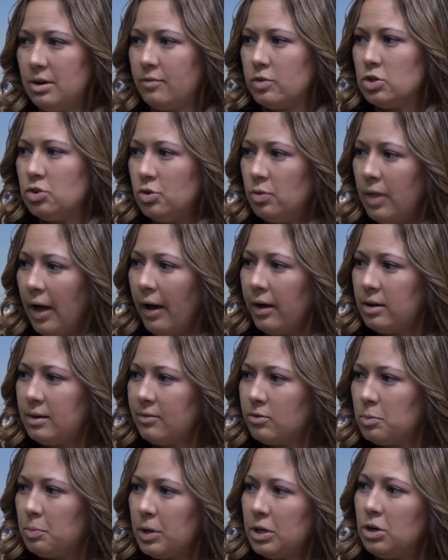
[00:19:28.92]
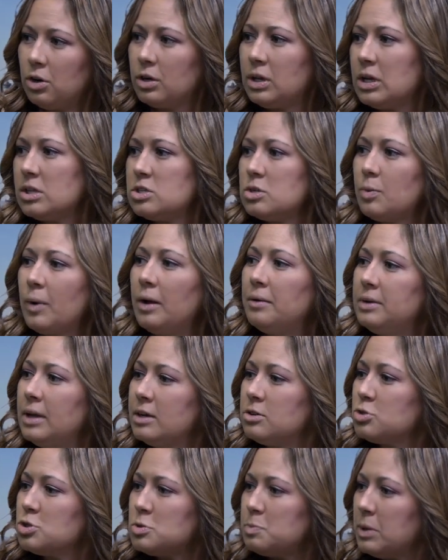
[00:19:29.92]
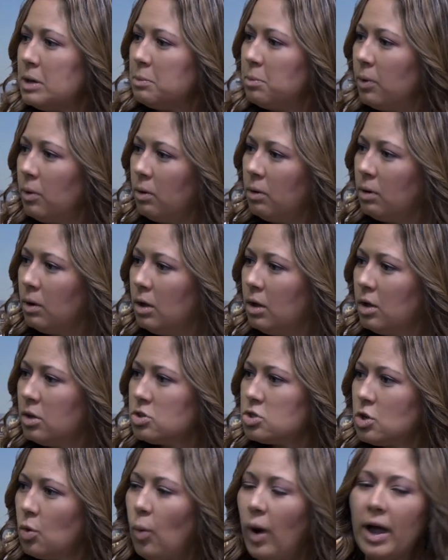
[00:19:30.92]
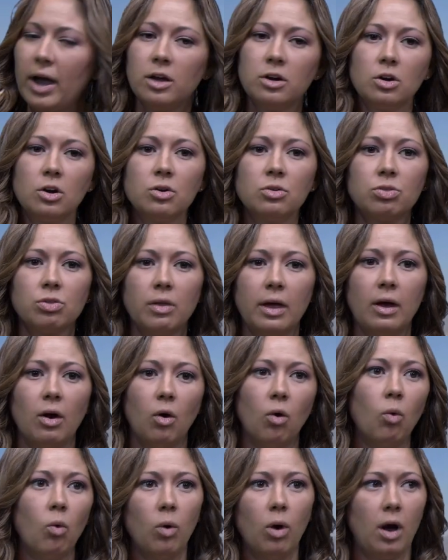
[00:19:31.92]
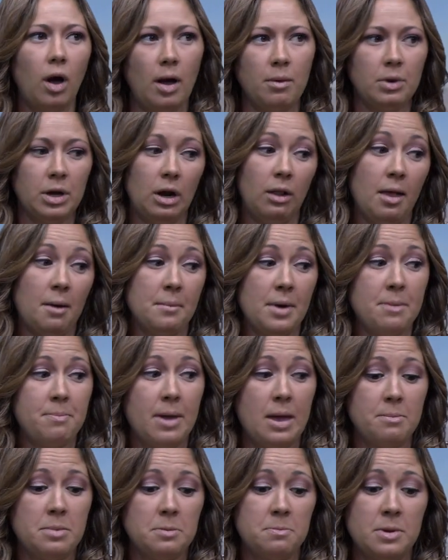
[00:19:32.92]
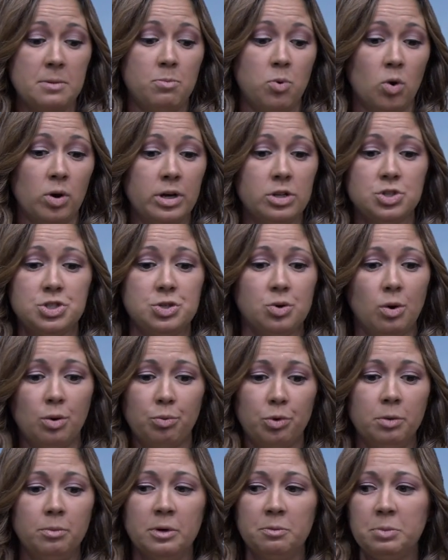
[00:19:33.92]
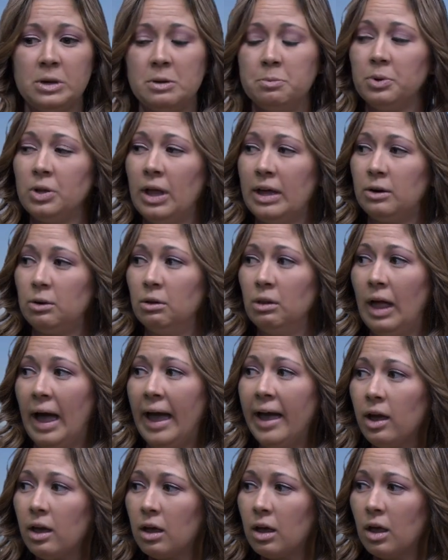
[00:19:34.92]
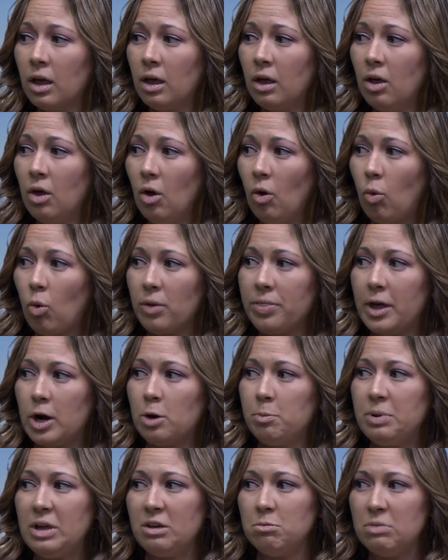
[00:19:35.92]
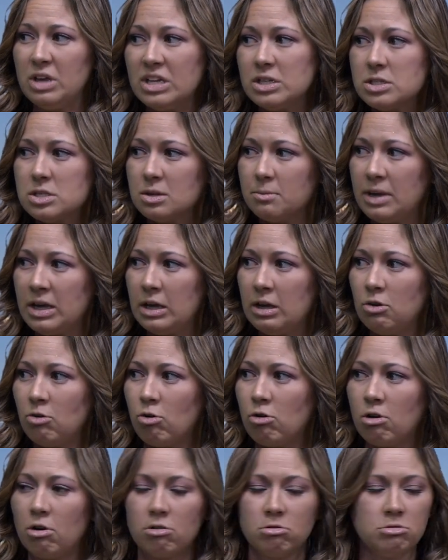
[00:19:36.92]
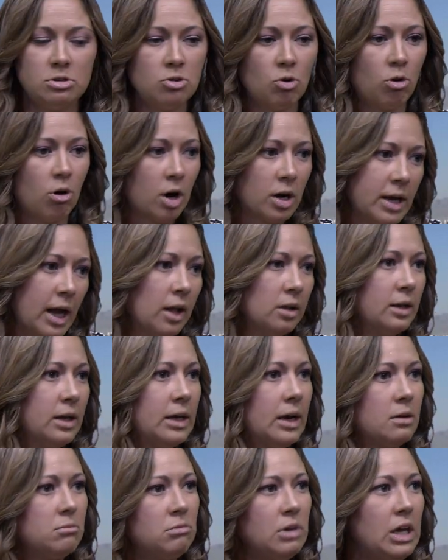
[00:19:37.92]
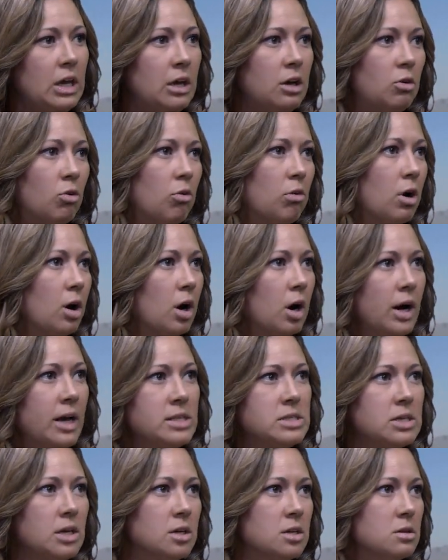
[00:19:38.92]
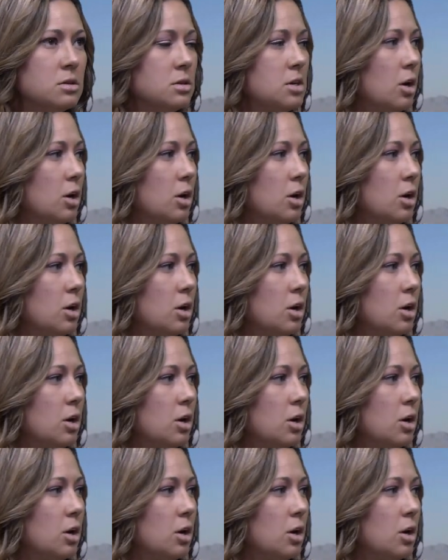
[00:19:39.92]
never do that. You'd never bring your kids around dangerous people. Yeah. So why on earth, like, oh, I'm going to let my baby be born into a room of people I don't like, or that are being mean to me, or who are yelling at me, or it's a